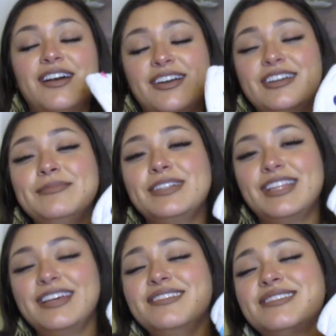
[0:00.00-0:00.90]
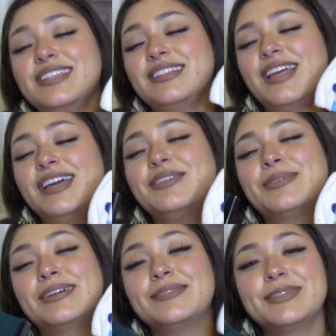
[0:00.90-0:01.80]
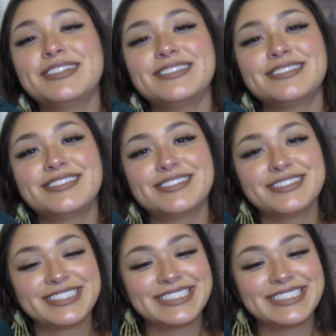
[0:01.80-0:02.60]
Arm gloves and leg warmers.